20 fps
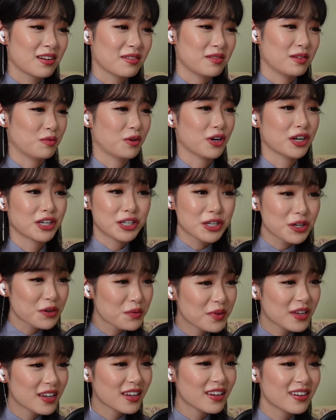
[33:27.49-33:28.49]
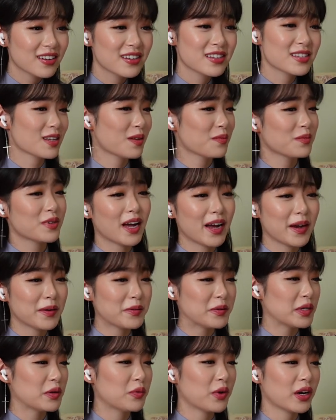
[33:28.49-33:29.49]
I mean, we're human, and
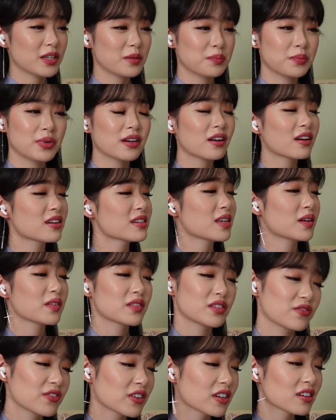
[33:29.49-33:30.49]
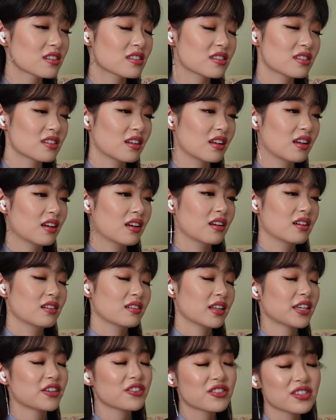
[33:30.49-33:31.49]
sometimes we want to put ourselves first.
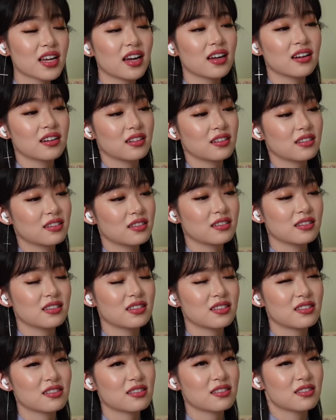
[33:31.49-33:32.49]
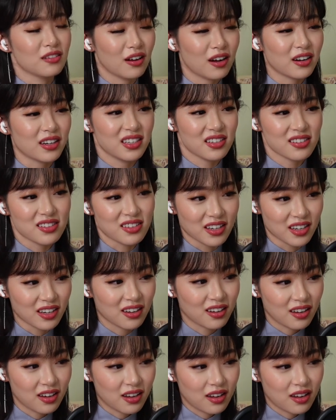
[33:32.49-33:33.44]
Like you said, it's not easy.